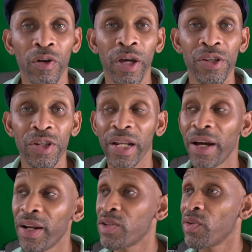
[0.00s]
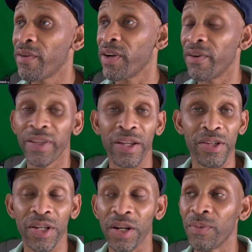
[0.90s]
Okay, so now that you have
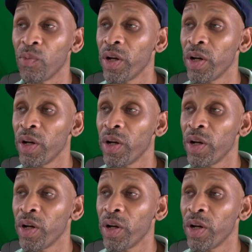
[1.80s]
everything set up,